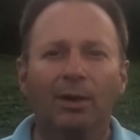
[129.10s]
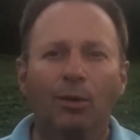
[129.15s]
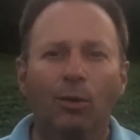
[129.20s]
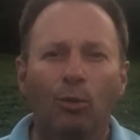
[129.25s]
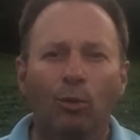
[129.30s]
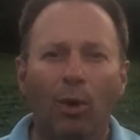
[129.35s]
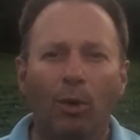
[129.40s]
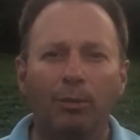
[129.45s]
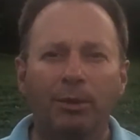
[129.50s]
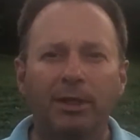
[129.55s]

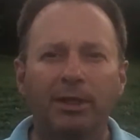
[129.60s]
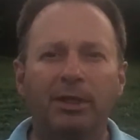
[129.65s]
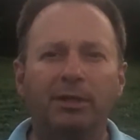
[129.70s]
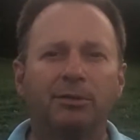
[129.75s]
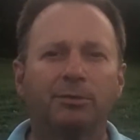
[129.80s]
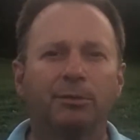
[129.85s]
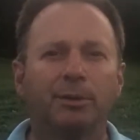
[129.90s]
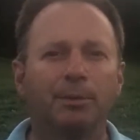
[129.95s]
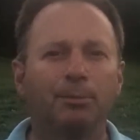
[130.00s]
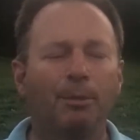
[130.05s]
What we need
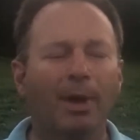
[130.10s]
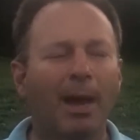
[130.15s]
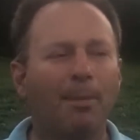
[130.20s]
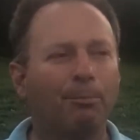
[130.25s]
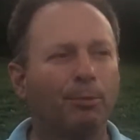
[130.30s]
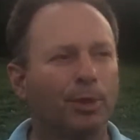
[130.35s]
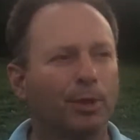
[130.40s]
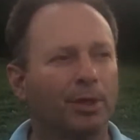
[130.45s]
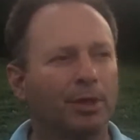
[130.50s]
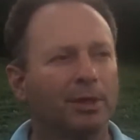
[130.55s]
to
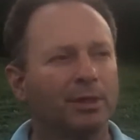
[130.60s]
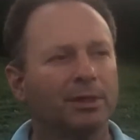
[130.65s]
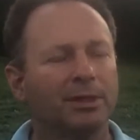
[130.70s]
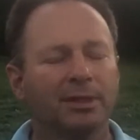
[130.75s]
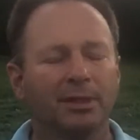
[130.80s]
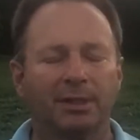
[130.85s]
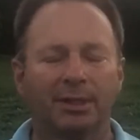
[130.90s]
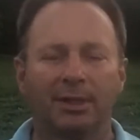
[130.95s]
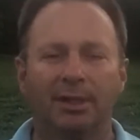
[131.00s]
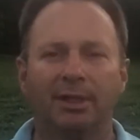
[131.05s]
remember
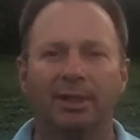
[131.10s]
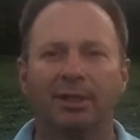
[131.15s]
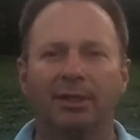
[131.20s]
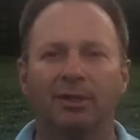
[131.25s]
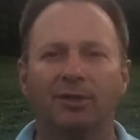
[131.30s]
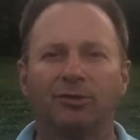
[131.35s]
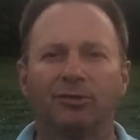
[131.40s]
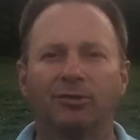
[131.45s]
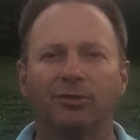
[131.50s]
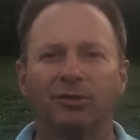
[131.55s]

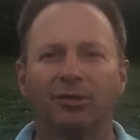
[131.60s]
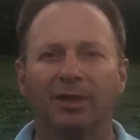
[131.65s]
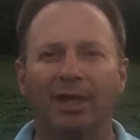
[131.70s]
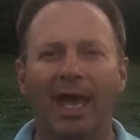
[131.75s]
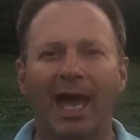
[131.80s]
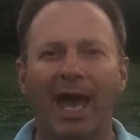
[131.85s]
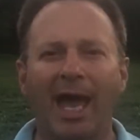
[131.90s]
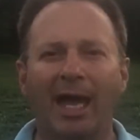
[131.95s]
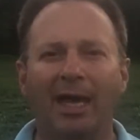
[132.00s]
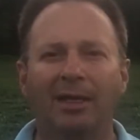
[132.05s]
is
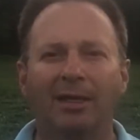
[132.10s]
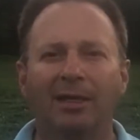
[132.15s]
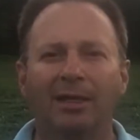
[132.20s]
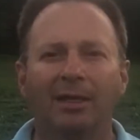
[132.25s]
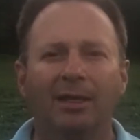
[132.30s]
that